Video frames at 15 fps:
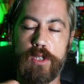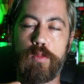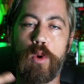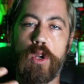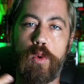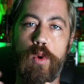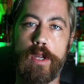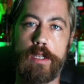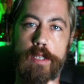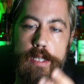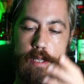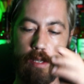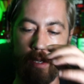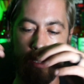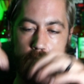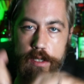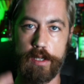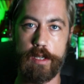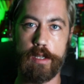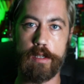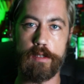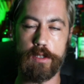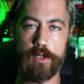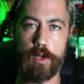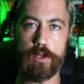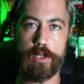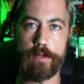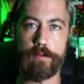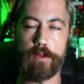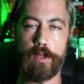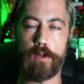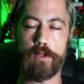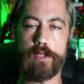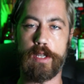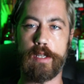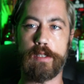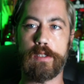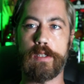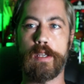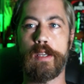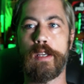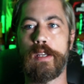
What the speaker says: more quickly, searching for those things.